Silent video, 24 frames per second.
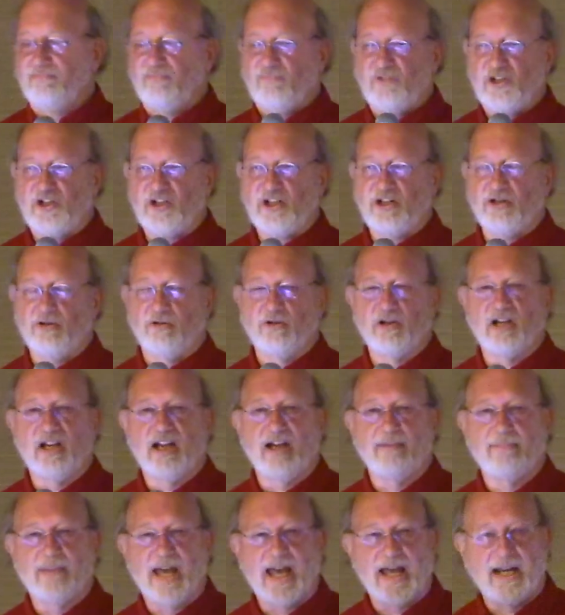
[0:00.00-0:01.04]

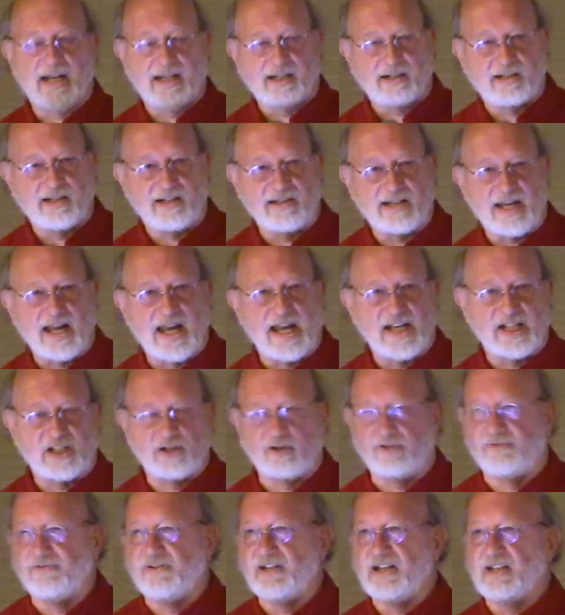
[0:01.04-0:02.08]
geoclimatic
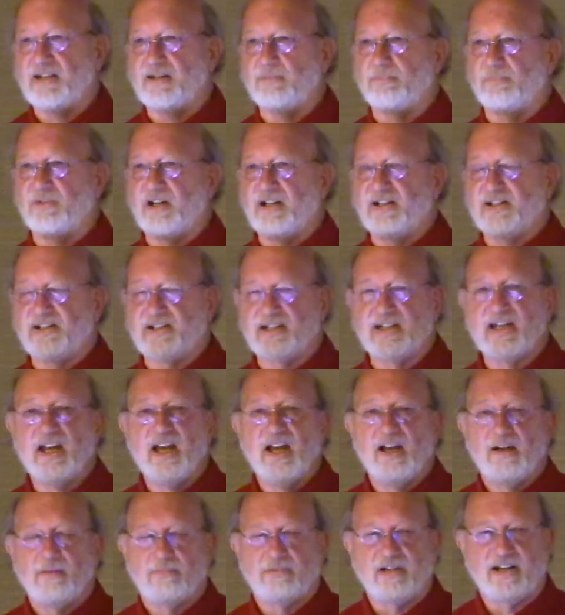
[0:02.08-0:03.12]
catastrophe that brings
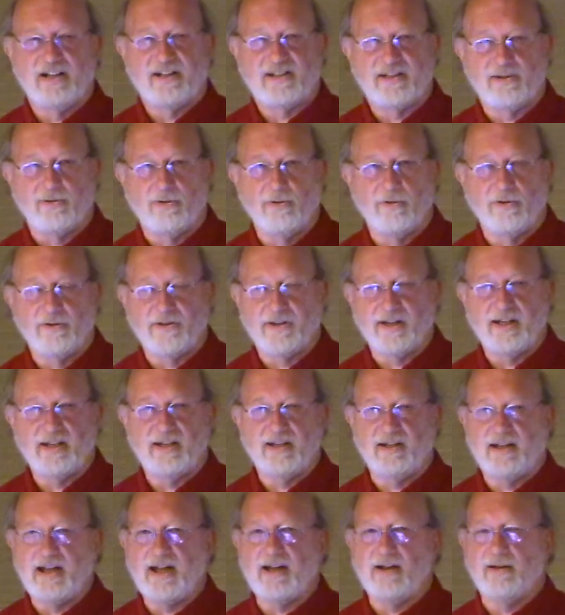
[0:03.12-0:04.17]
the whole thing
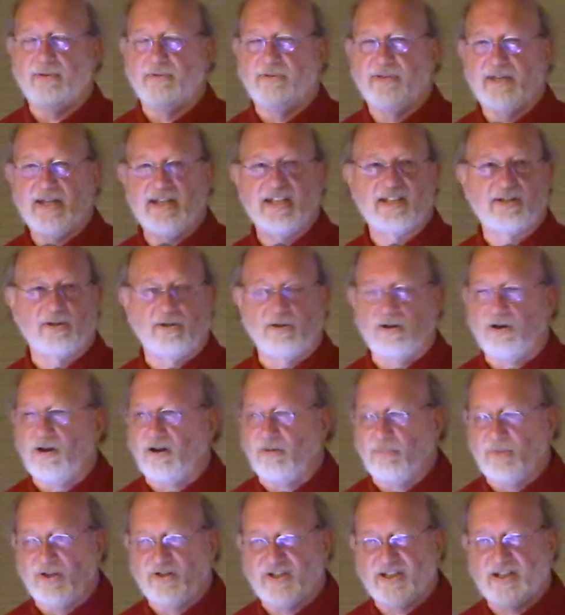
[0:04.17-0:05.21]
down. These are
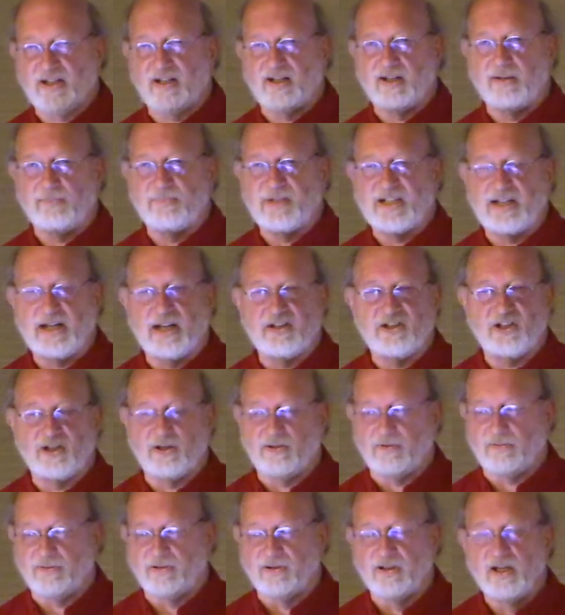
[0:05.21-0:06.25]
almost an
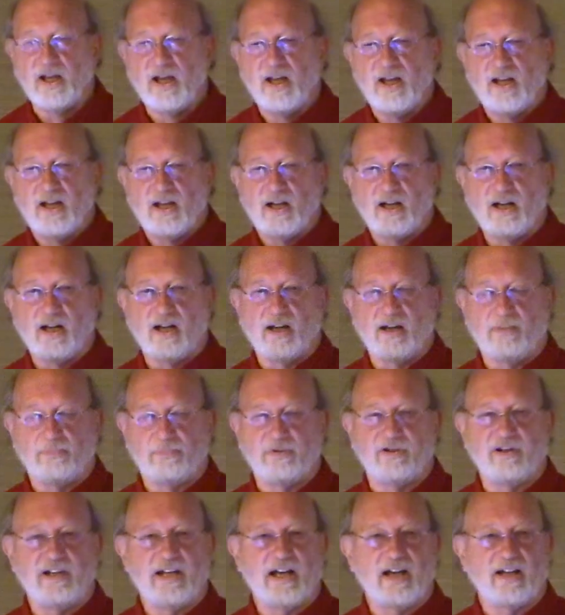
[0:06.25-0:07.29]
obsessional
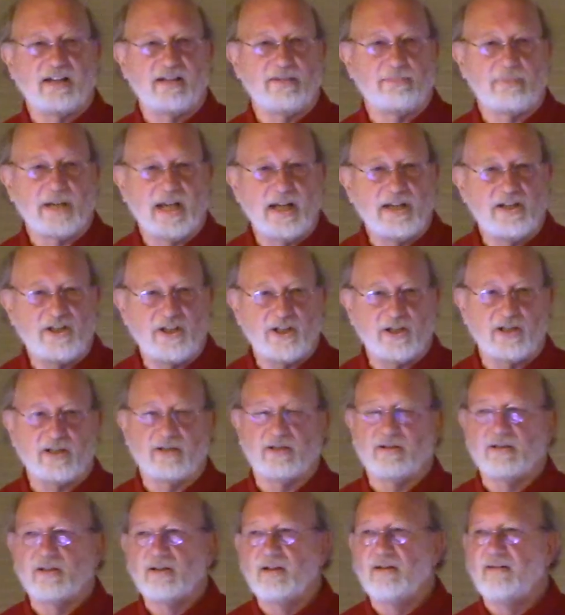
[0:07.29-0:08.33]
preoccupation.
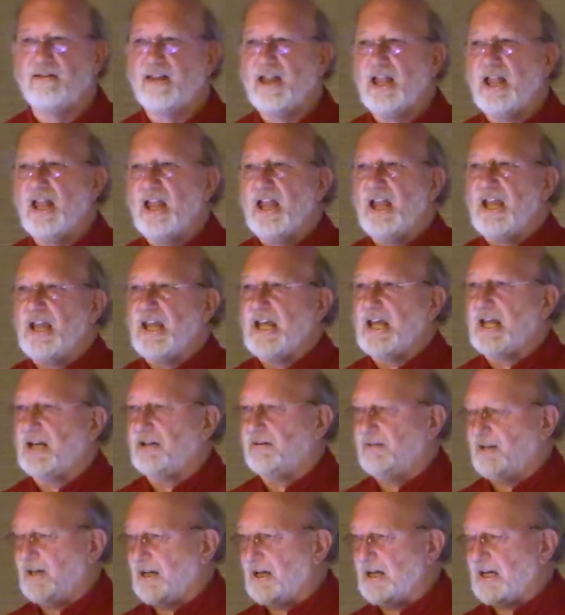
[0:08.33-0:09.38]
And
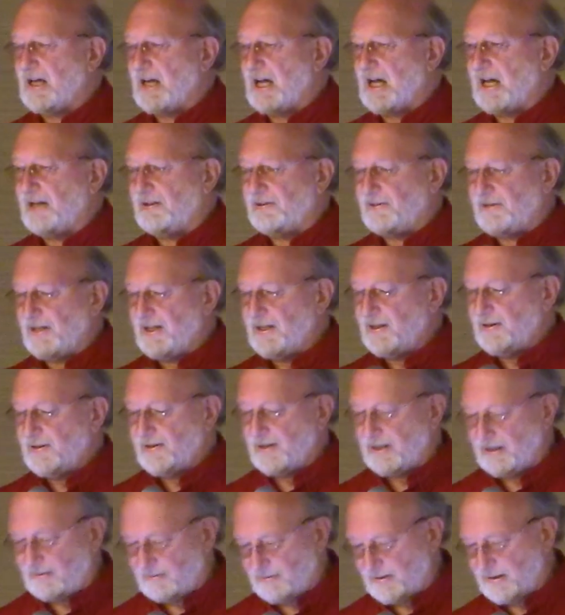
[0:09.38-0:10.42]
I think
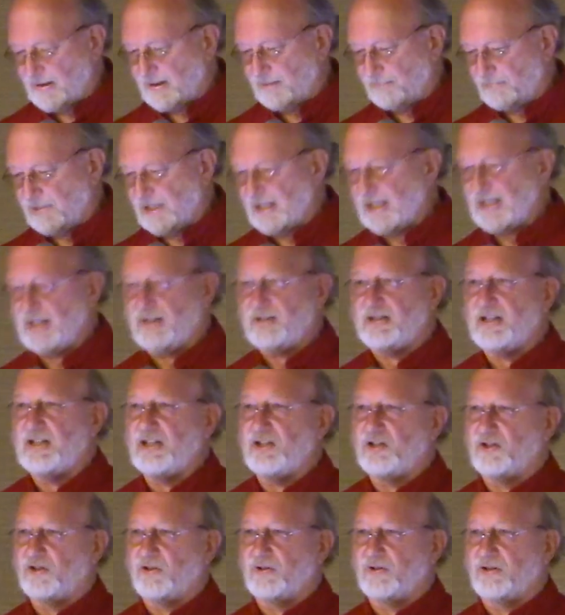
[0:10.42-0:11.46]
that the plant
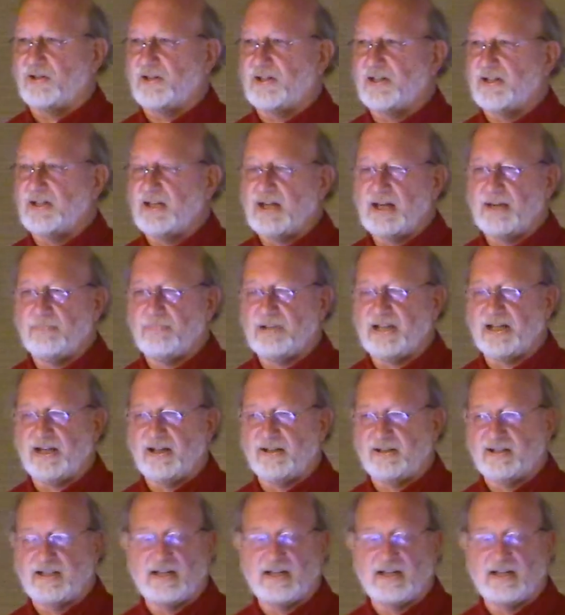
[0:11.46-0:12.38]
teachers play